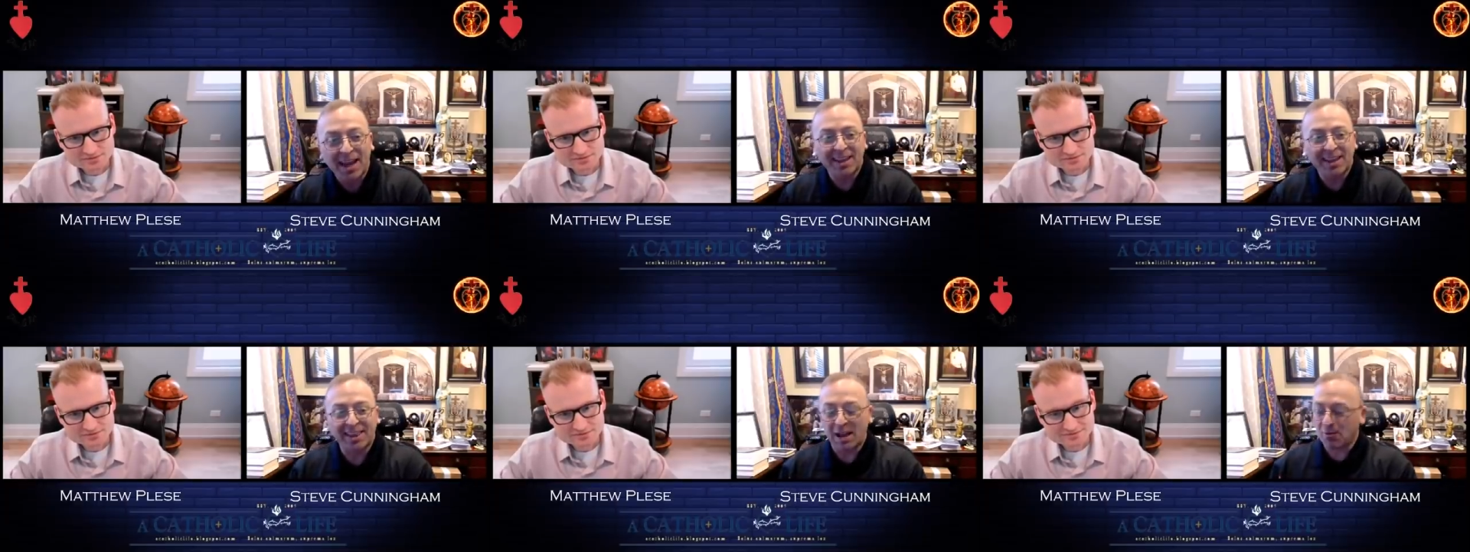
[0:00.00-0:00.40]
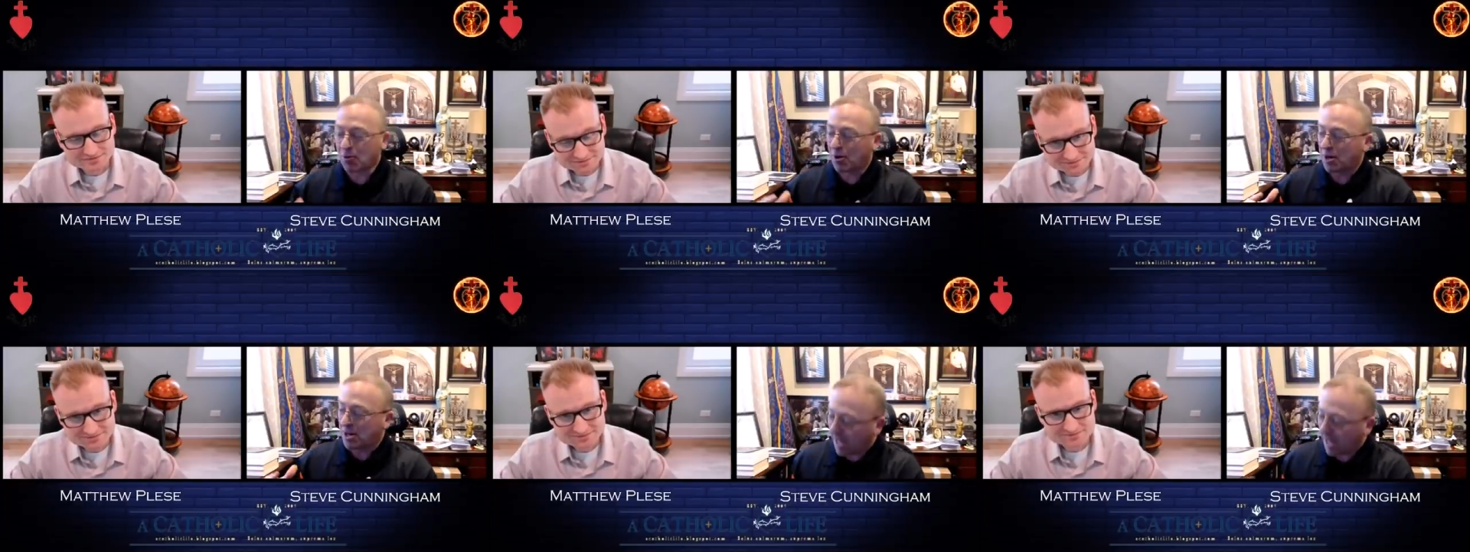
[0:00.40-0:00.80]
Speaker 1: They
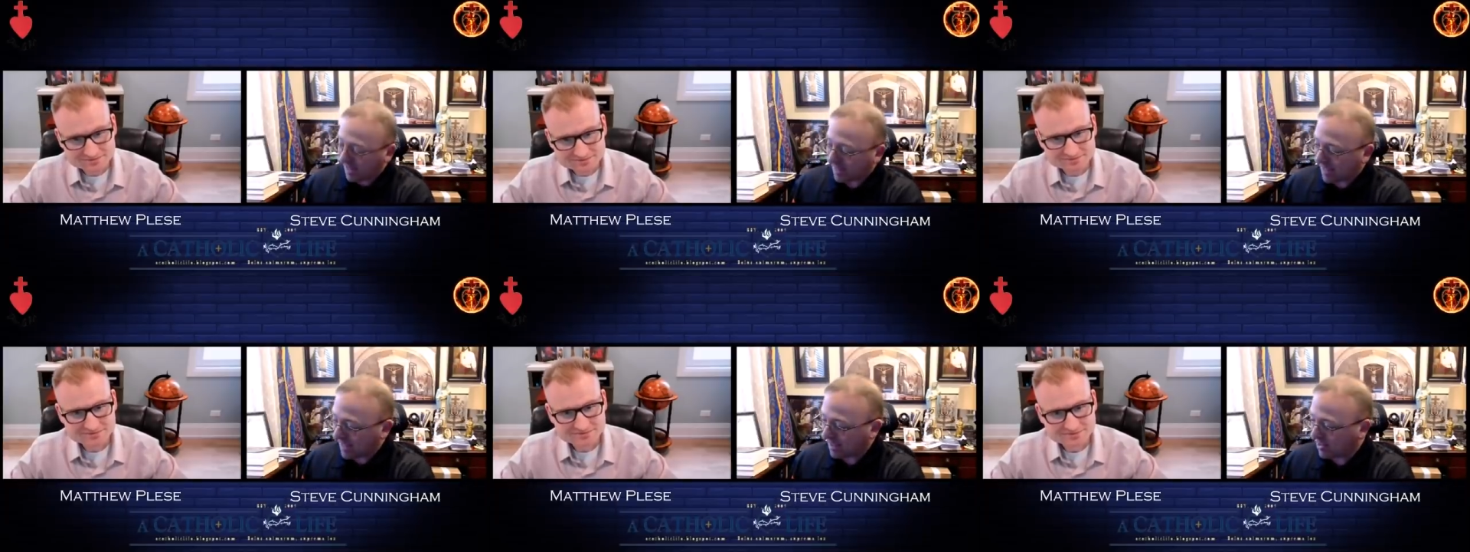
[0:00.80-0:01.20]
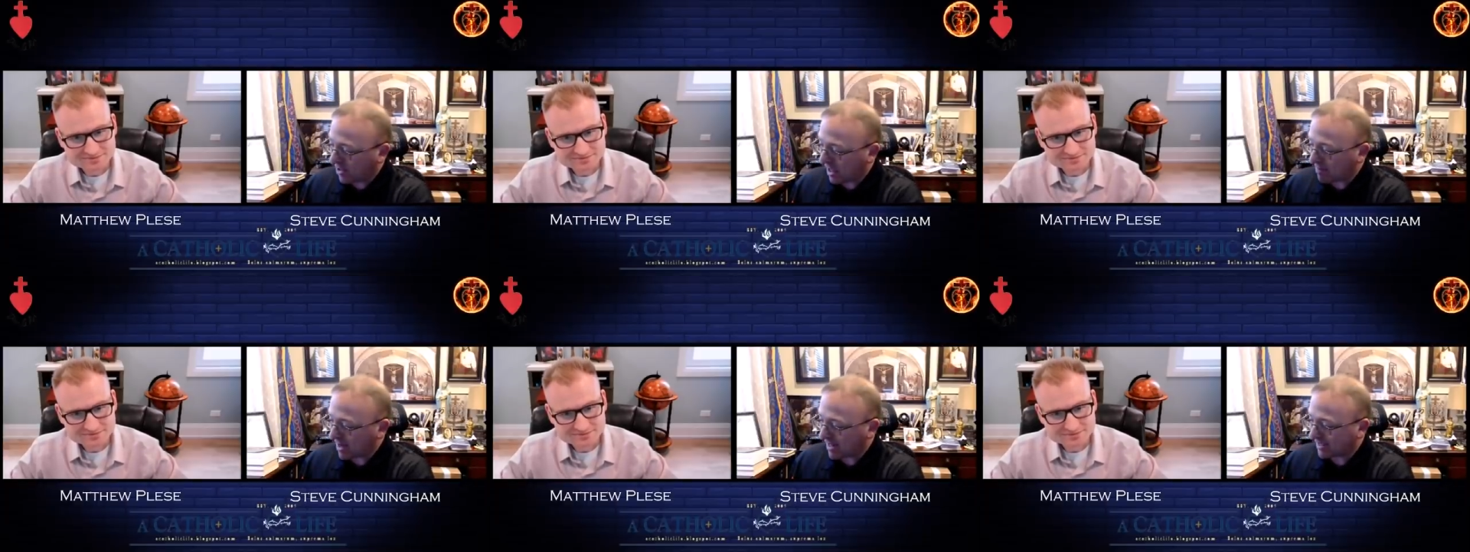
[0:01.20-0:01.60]
were mm-hmm. nothing
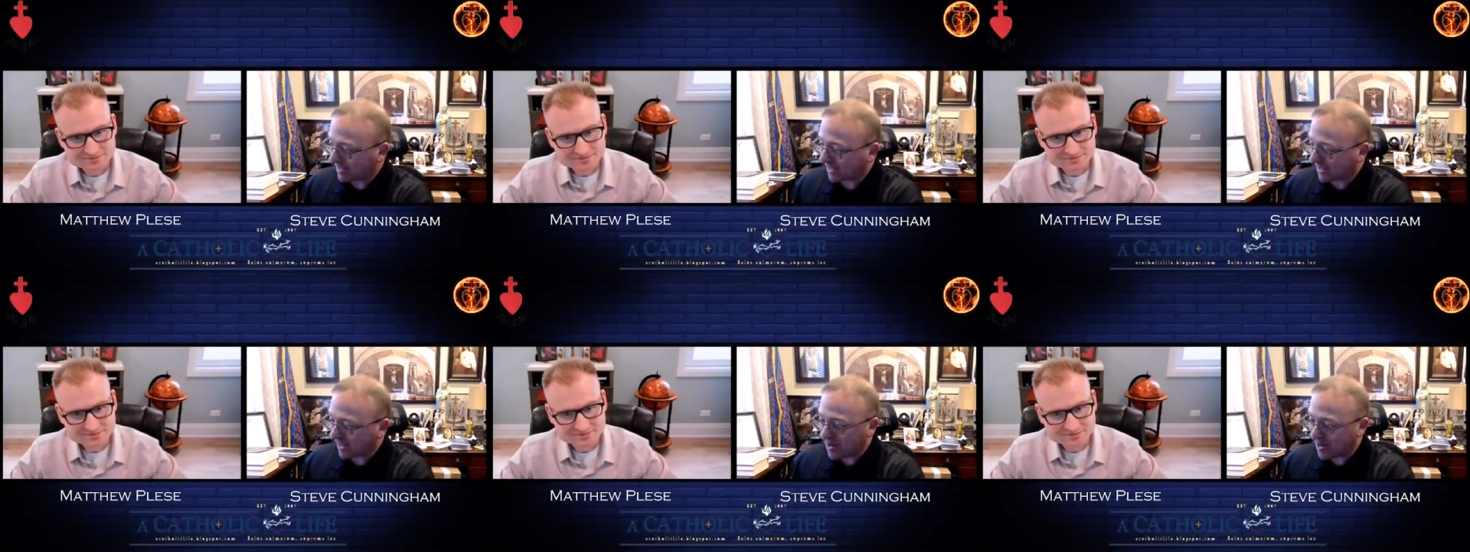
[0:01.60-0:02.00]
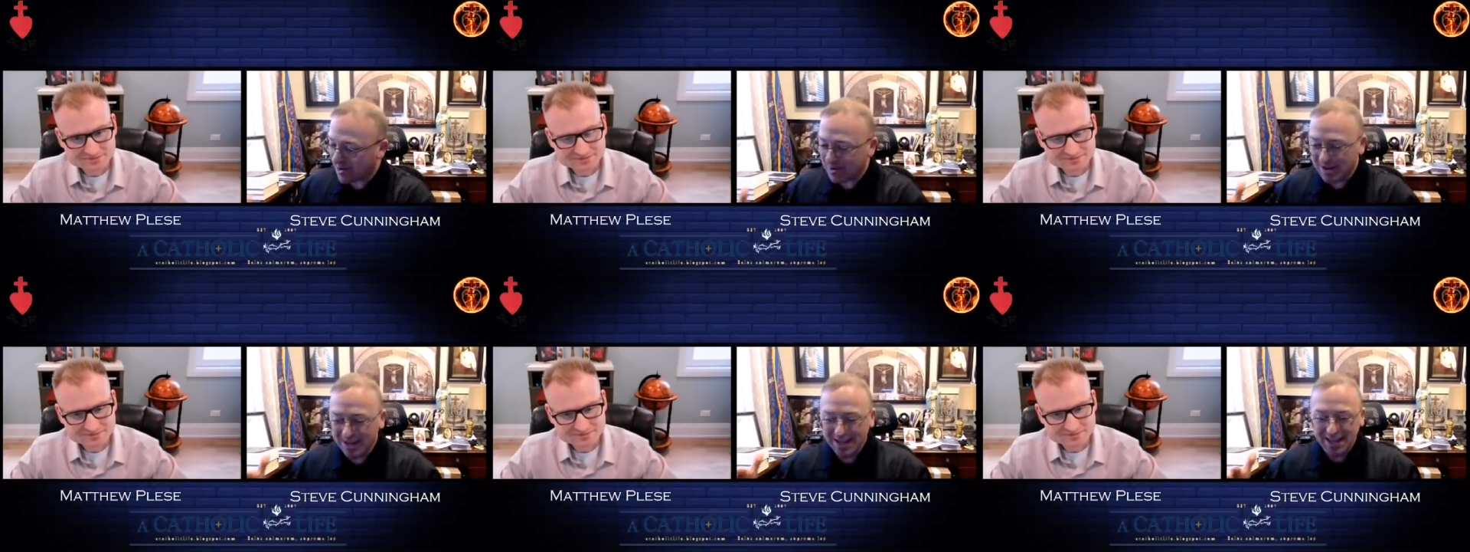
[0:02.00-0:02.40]
10 minutes
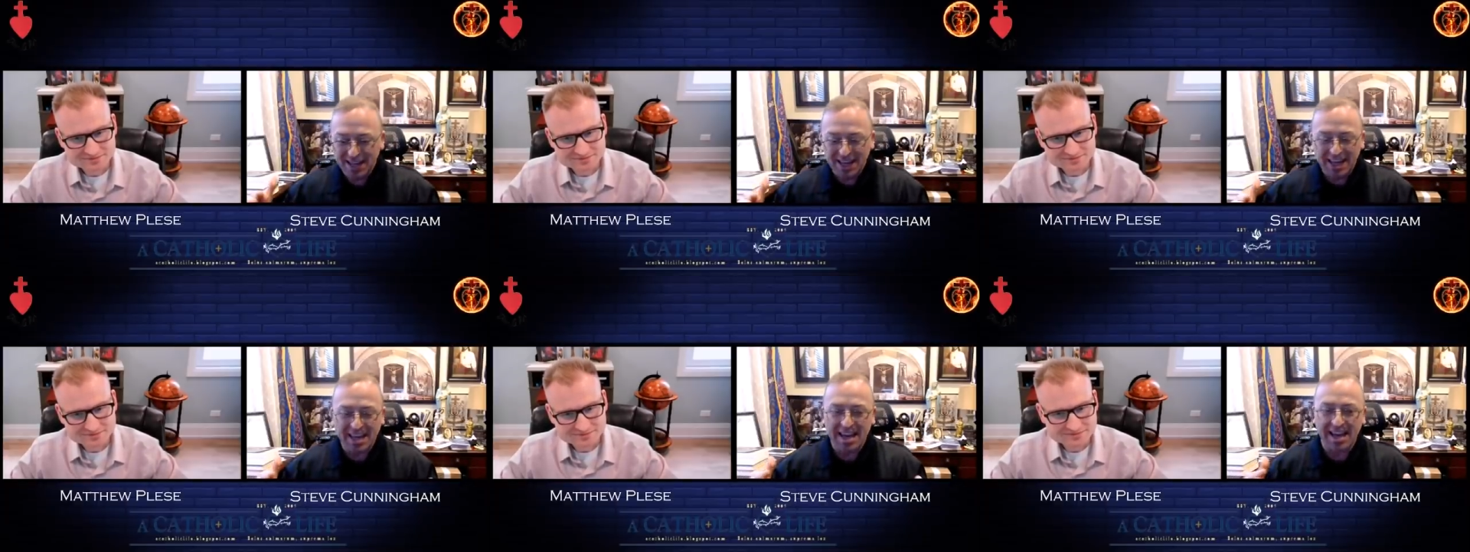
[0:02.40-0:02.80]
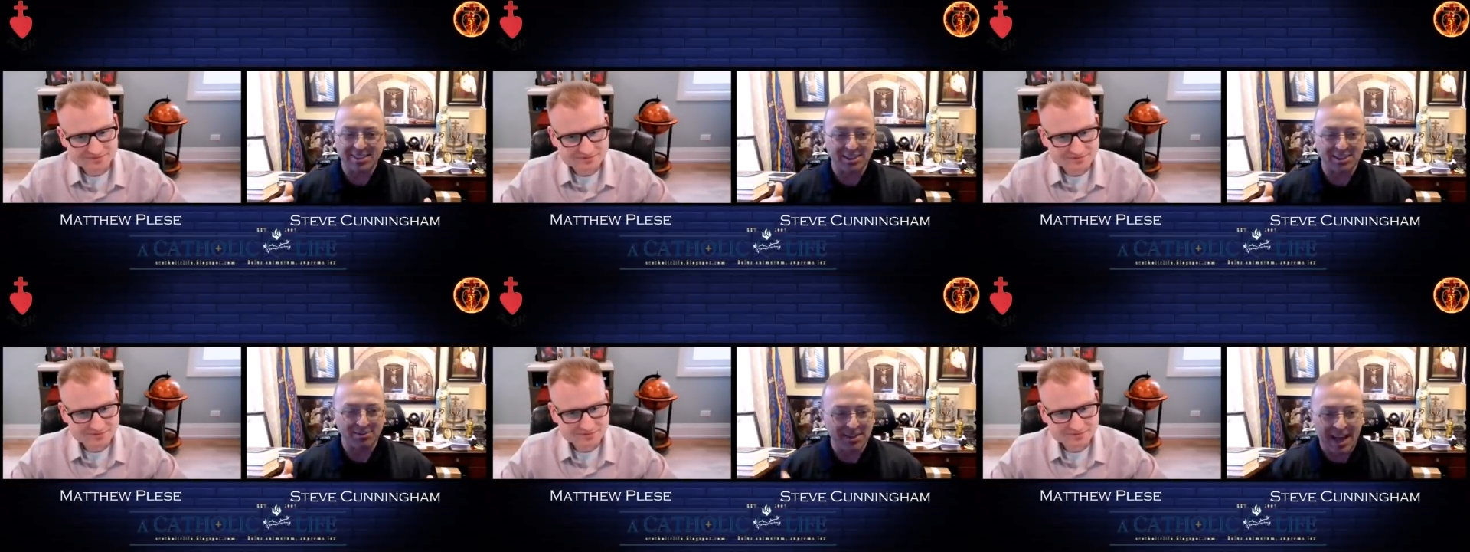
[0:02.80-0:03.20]
ago. He
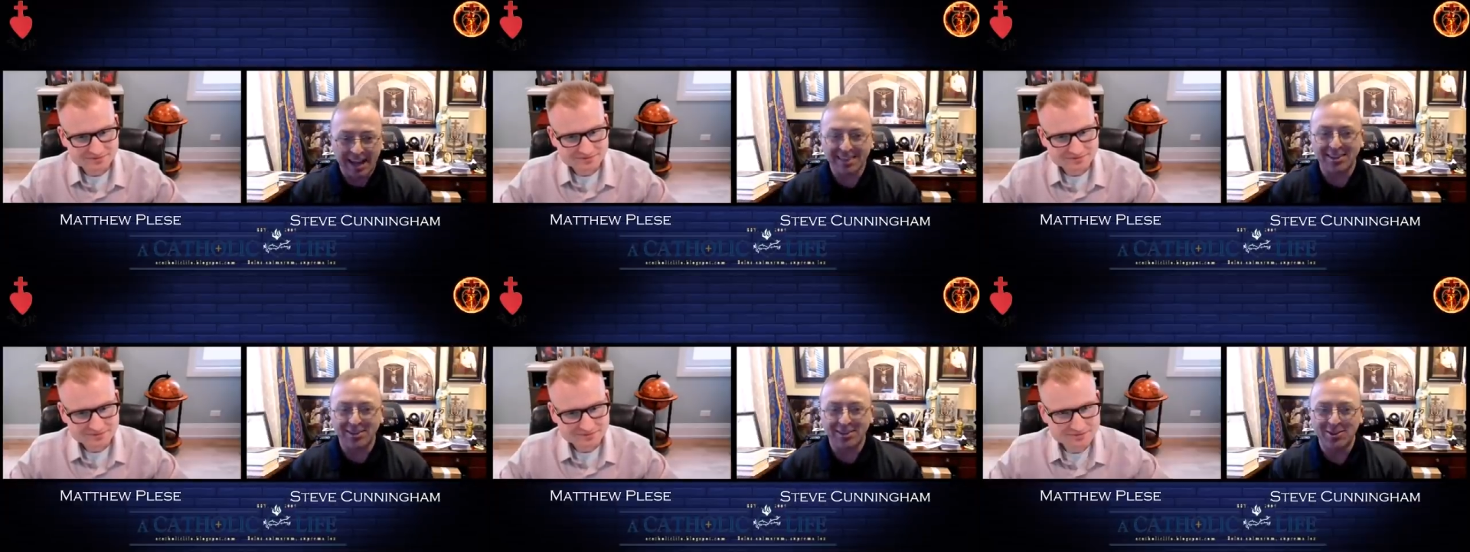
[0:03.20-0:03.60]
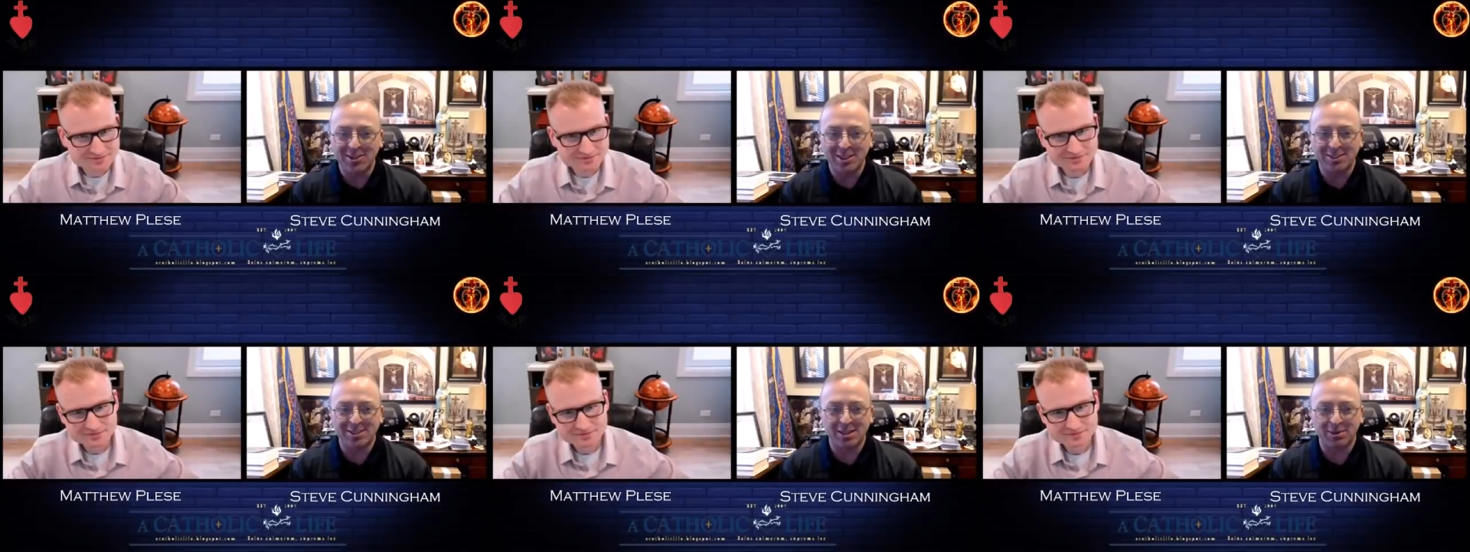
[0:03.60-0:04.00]
asked him not to do the
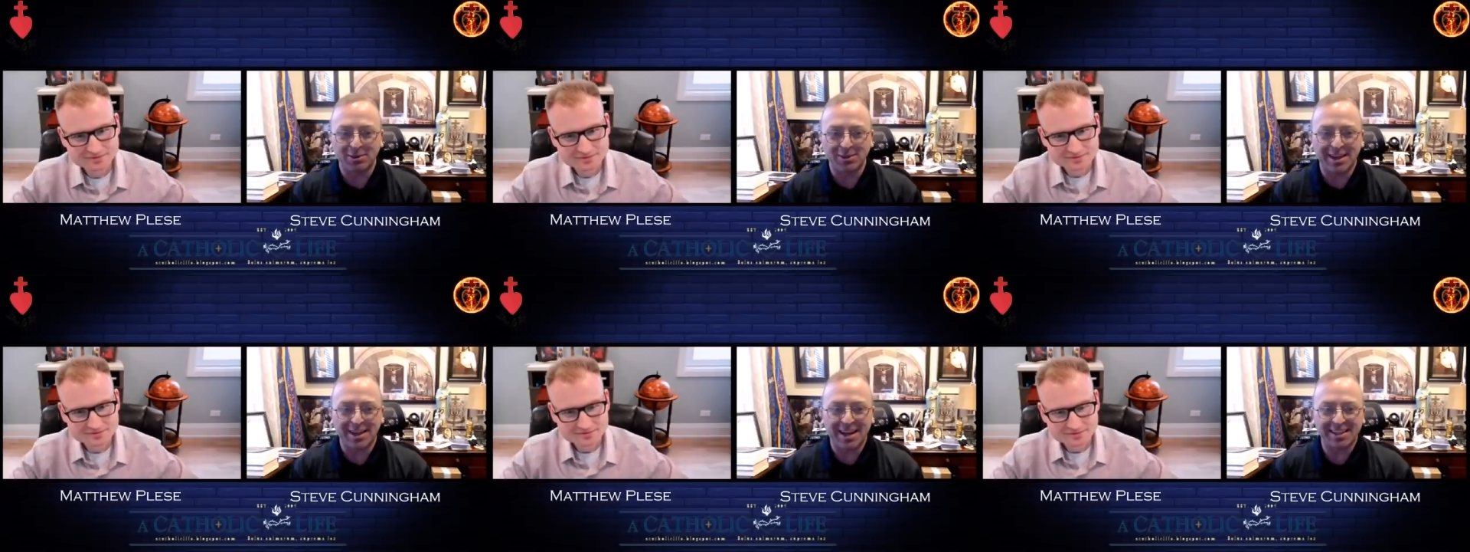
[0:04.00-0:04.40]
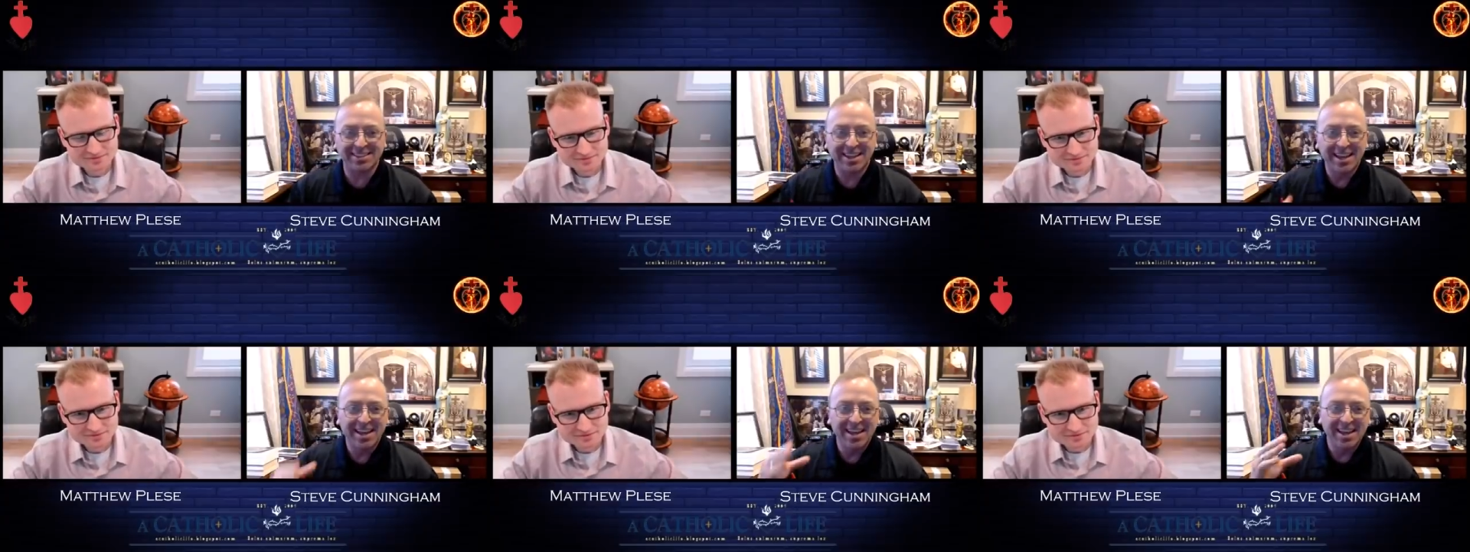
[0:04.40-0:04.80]
simple text.